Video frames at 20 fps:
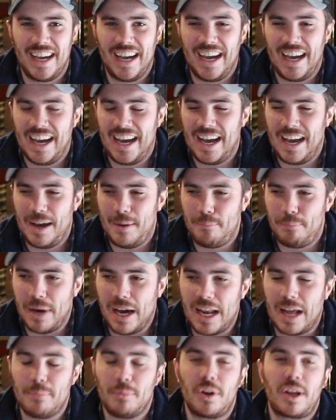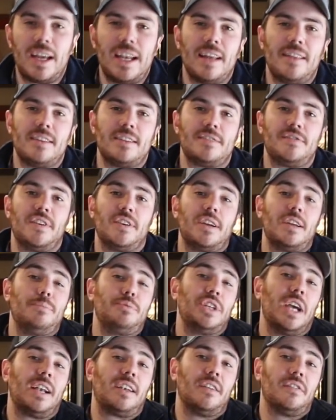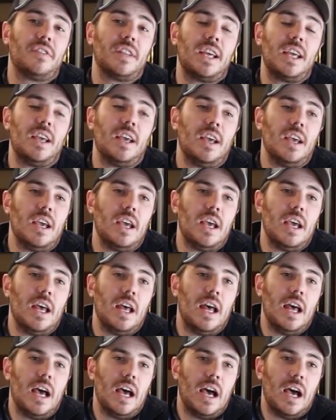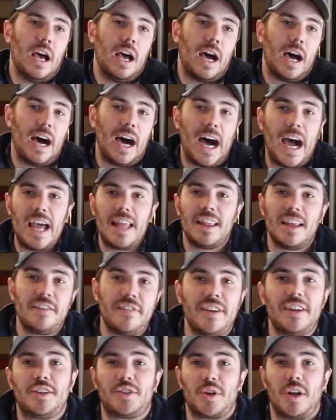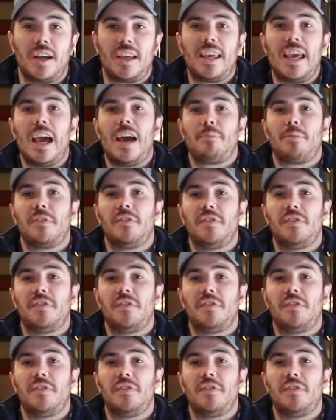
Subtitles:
but I'm looking at this very objectively. I live in a truck camper